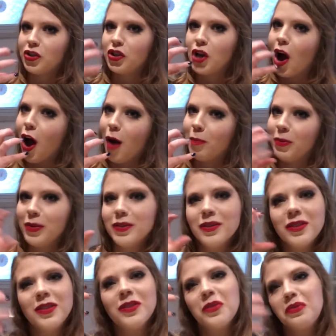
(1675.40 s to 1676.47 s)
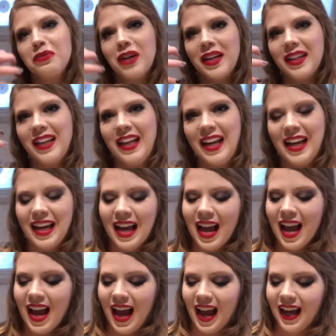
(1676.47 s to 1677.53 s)
chomp friendly,
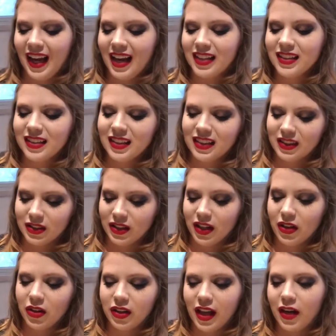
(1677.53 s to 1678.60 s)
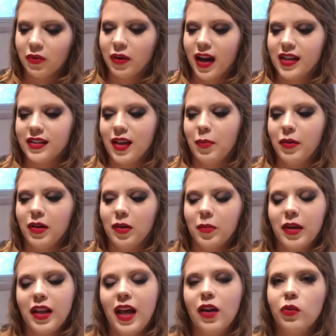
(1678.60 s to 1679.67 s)
I guess, because they'll like rise up and it'll
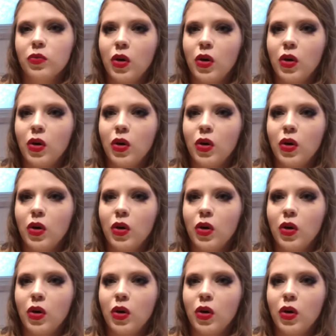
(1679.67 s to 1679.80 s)
be like a